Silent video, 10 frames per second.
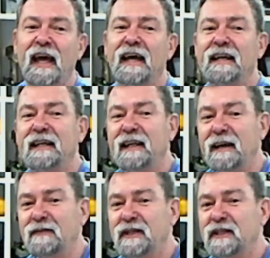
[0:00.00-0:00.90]
and he
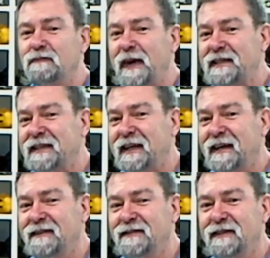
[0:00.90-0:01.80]
loves his basset
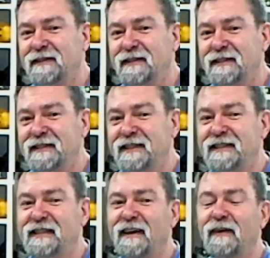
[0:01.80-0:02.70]
hounds, as you can
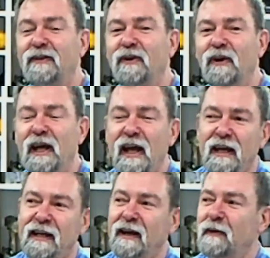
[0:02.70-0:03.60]
see. So I thought,
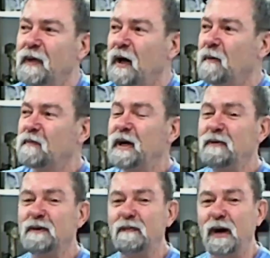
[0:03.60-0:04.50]

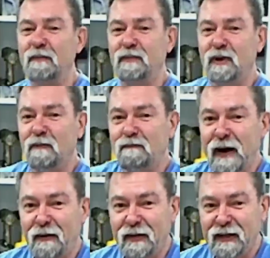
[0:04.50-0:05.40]
me with my dog
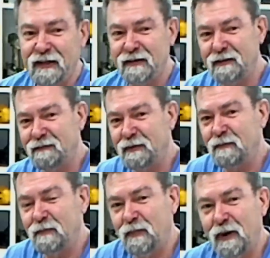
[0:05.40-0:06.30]
Barry and
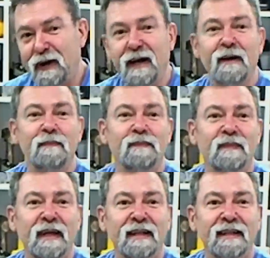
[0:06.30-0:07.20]

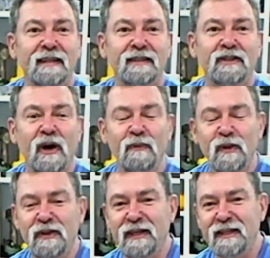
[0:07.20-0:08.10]
Don
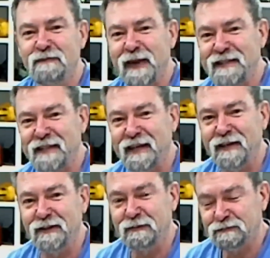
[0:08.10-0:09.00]
with his basset
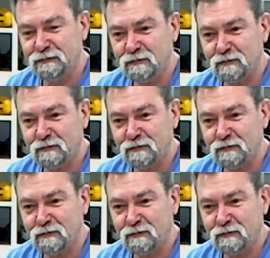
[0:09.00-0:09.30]
hound,